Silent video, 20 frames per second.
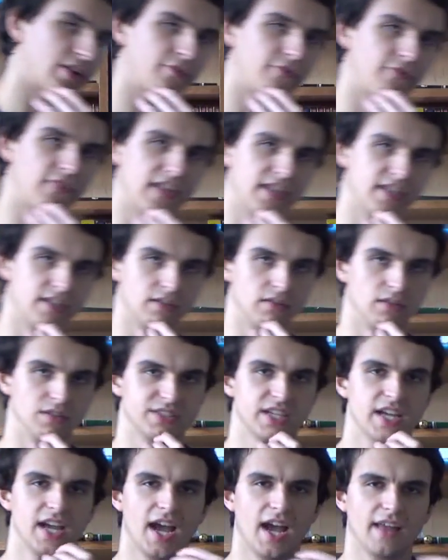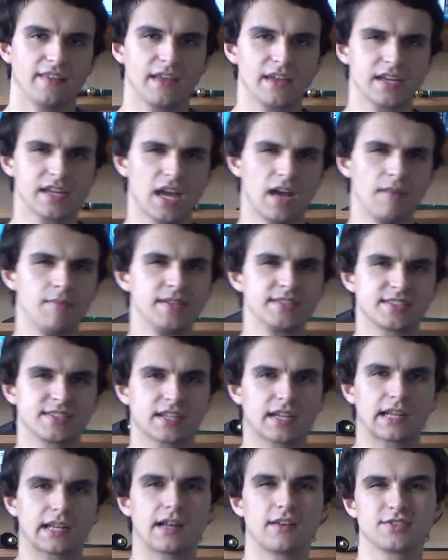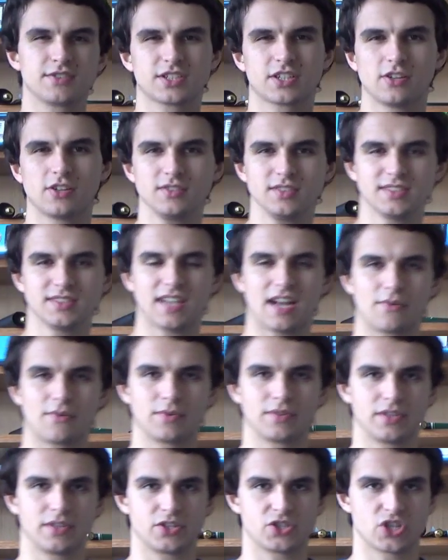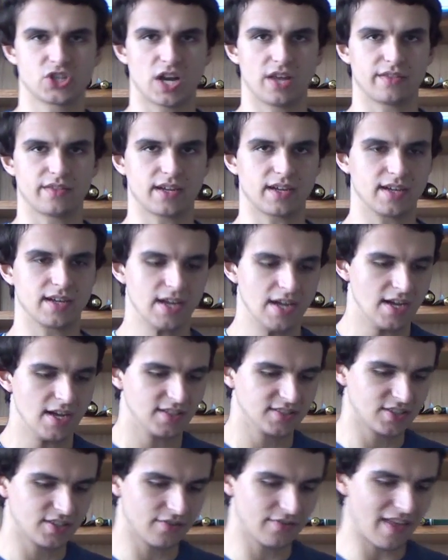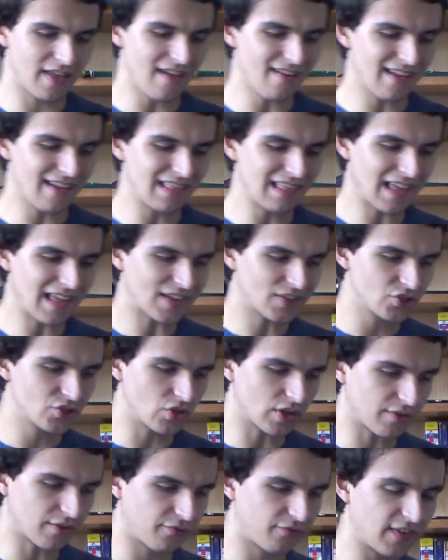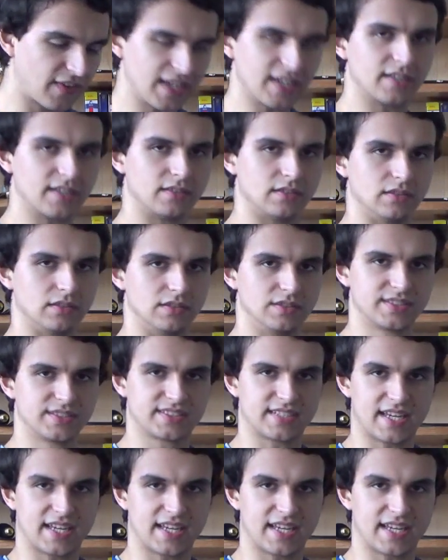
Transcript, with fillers: field, and they come into close contact with each other. So their electric fields